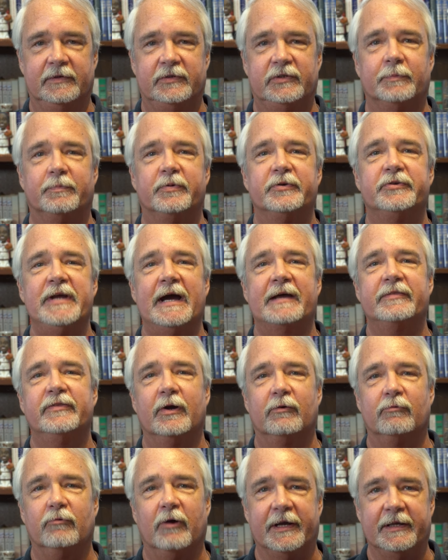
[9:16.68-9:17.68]
to protect
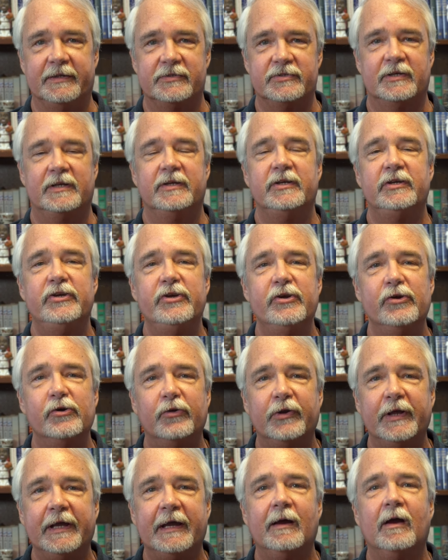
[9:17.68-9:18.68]
their rights,
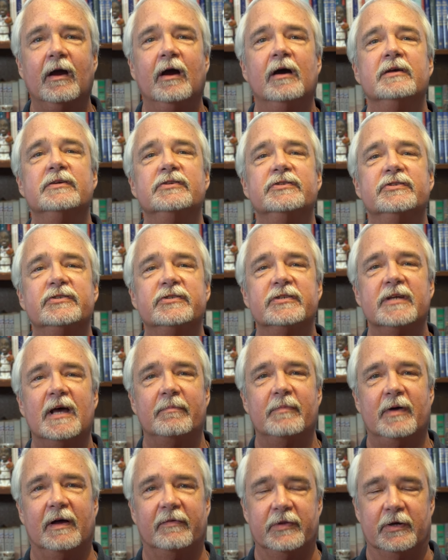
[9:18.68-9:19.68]
yielding
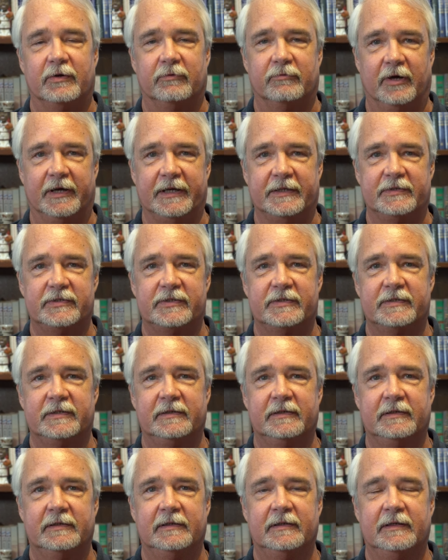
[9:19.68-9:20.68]
some of their rights
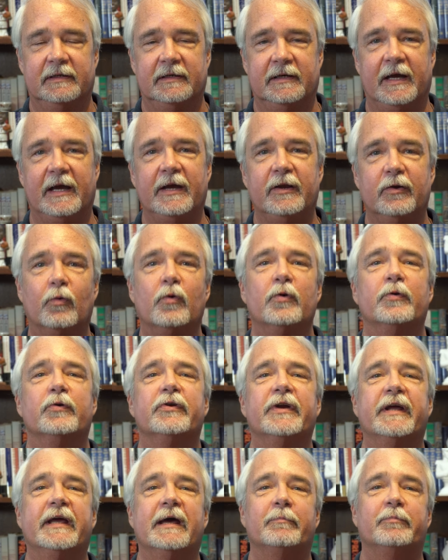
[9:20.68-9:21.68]
in
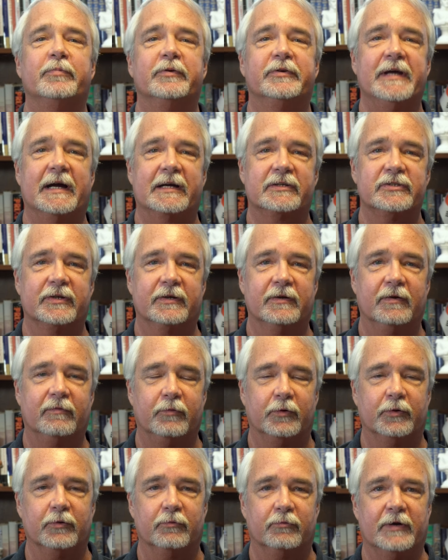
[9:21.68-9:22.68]
order to get protection
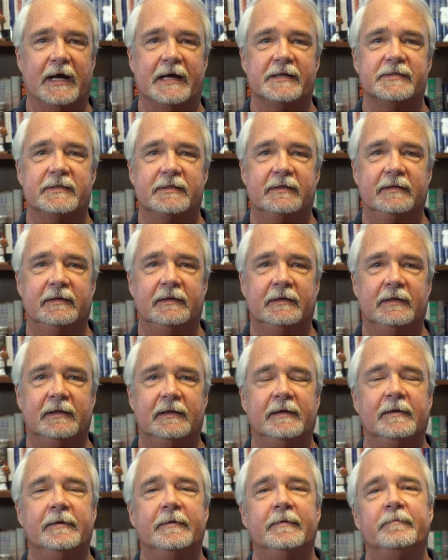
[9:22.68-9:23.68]
for the rest.
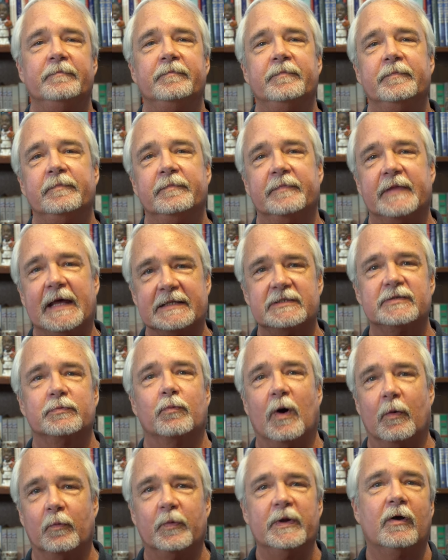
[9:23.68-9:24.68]
That's
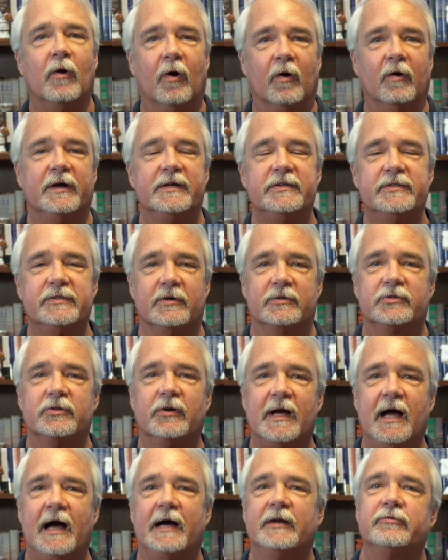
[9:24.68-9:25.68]
what we call a
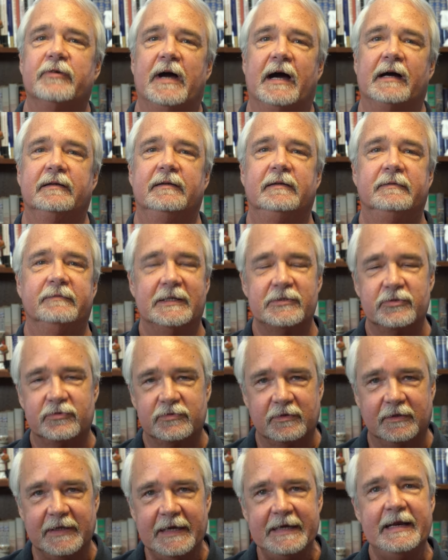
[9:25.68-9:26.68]
social contract.
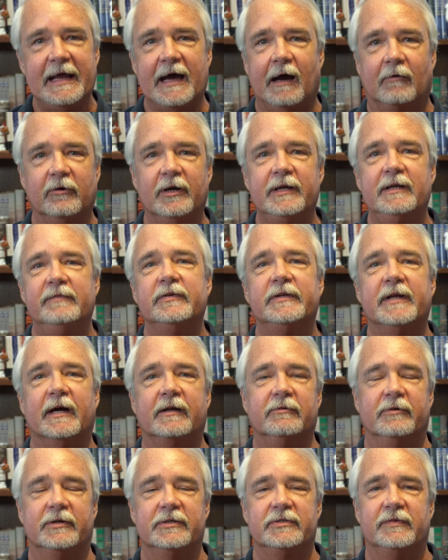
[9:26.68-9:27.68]
That's laid out right in the
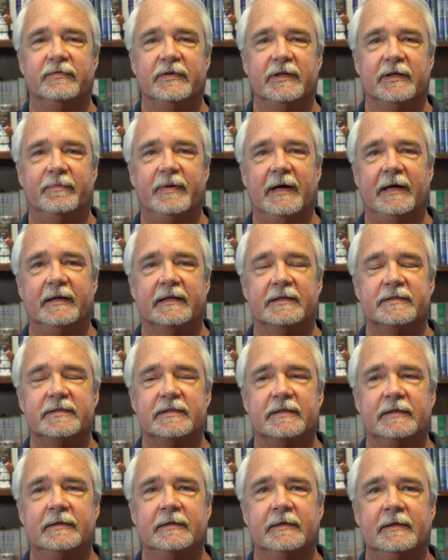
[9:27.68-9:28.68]
Declaration of
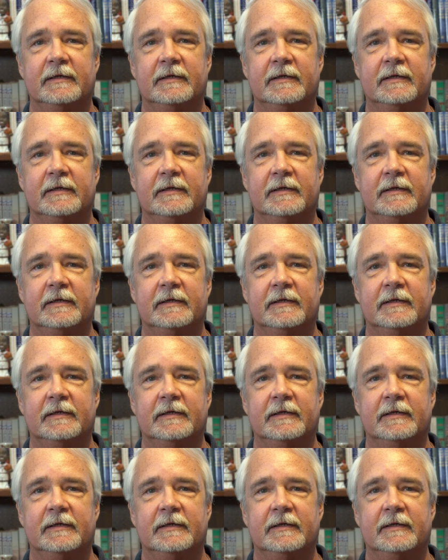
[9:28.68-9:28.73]
Independence.